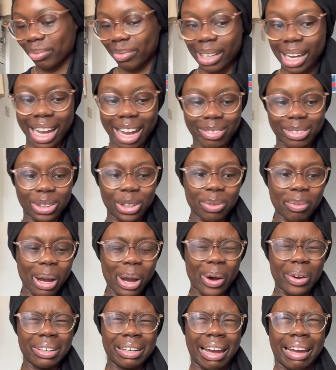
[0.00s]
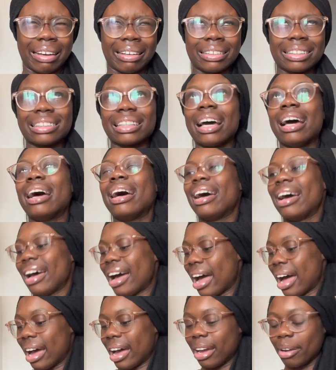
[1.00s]
I have to do my own nails.
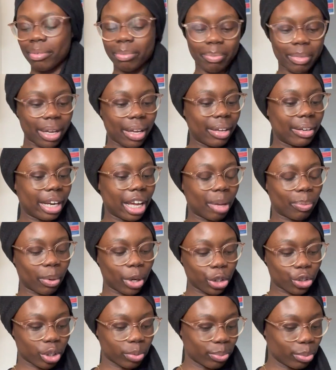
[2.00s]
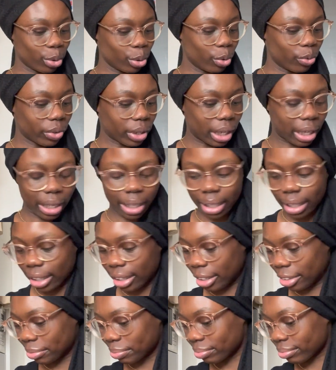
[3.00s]
And nail polish
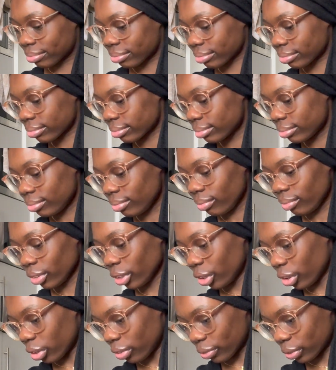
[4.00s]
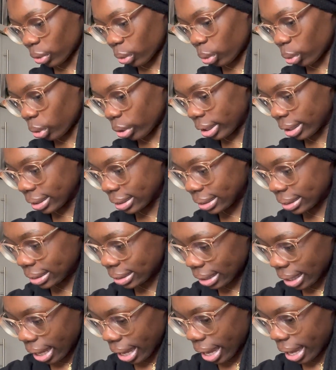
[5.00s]
remover, of
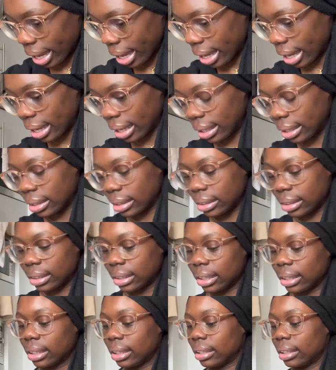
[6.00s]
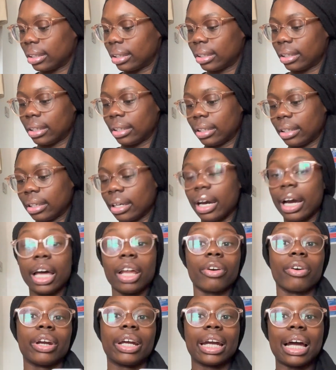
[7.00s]
course, and
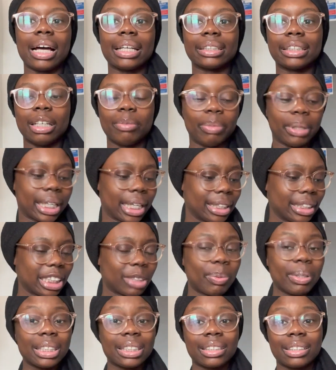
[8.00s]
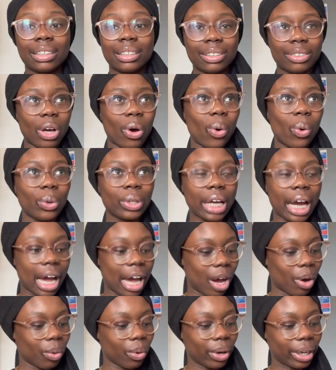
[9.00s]
hyaluronic acid because it's been sold
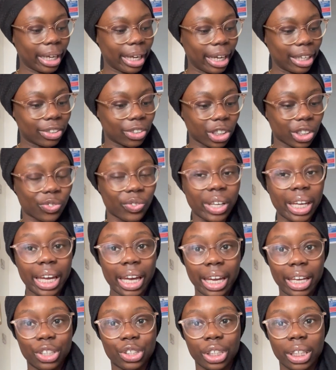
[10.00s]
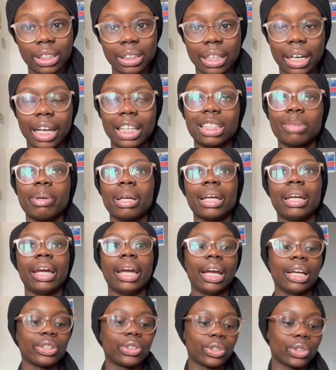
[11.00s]
out on ASOS for ages and I need to make an
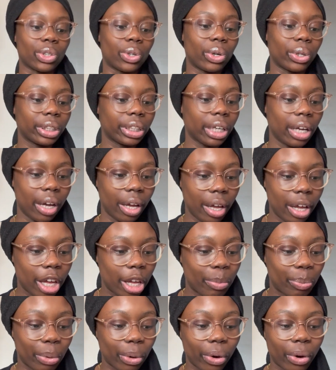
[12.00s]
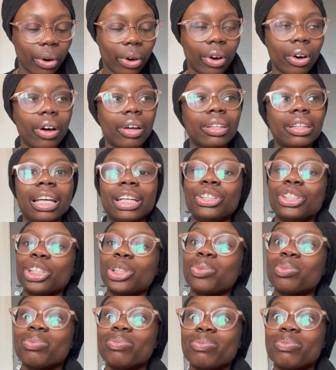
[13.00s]
ASOS order, but it just,